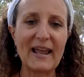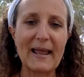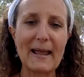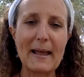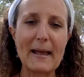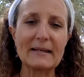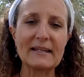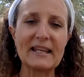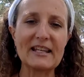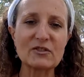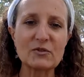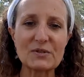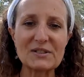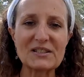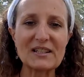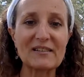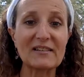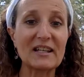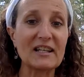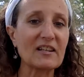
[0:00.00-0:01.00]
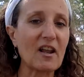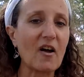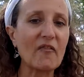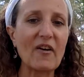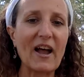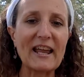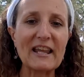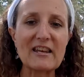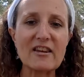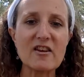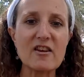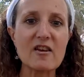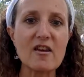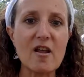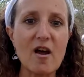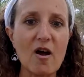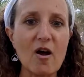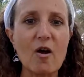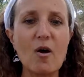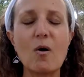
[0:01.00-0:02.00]
And interestingly enough, I had
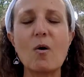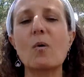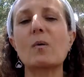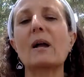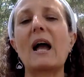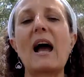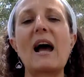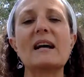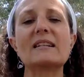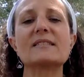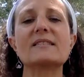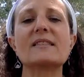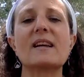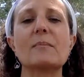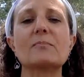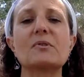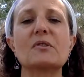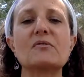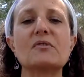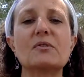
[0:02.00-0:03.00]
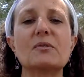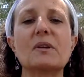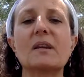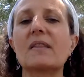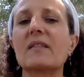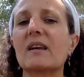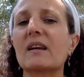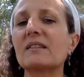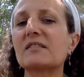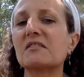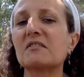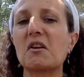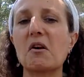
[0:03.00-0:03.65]
no concept of doing this,